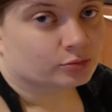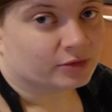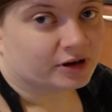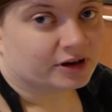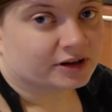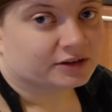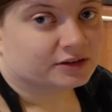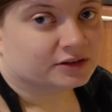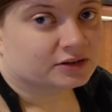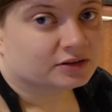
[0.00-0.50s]

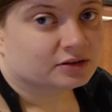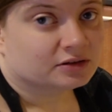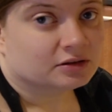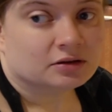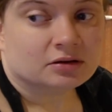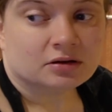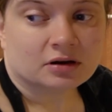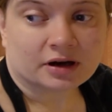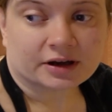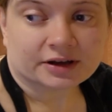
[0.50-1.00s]
mind.
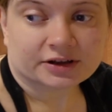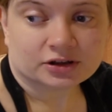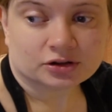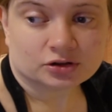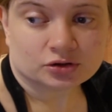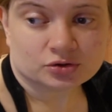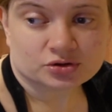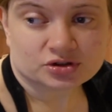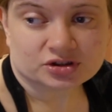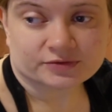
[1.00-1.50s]
I can
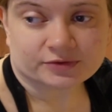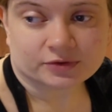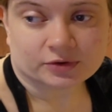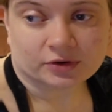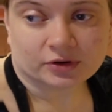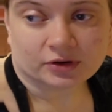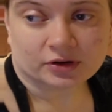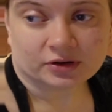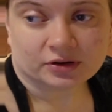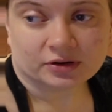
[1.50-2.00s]
use it
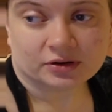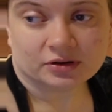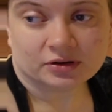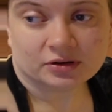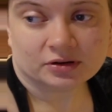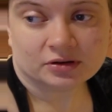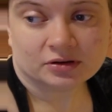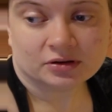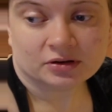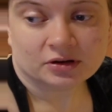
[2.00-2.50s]
for,
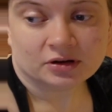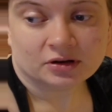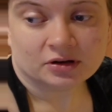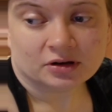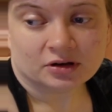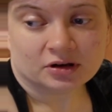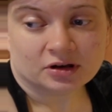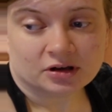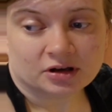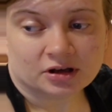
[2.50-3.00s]

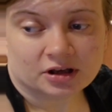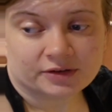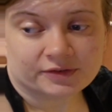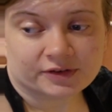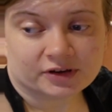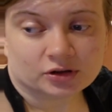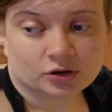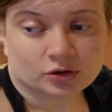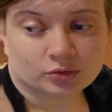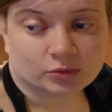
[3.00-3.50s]
if
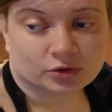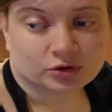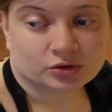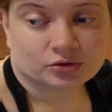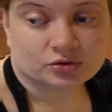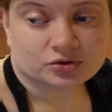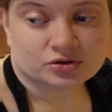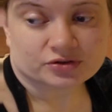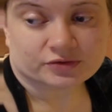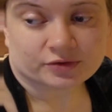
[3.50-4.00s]
I don't want to
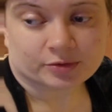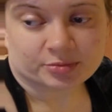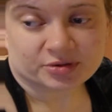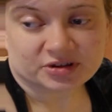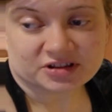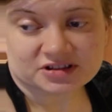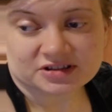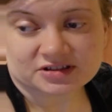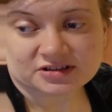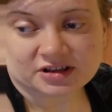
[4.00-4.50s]
use it for
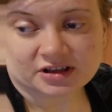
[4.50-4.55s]
pizzas,